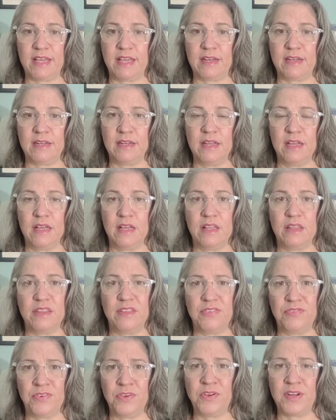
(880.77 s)
And
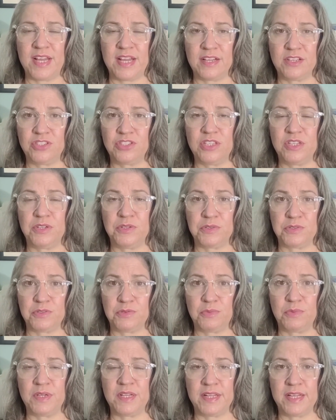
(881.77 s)
the food actually
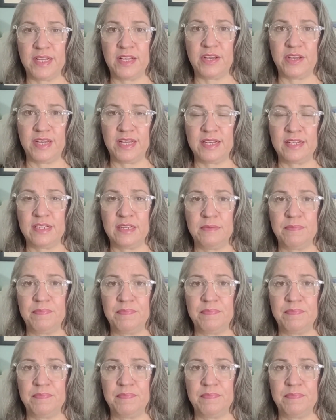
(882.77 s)
looks really good.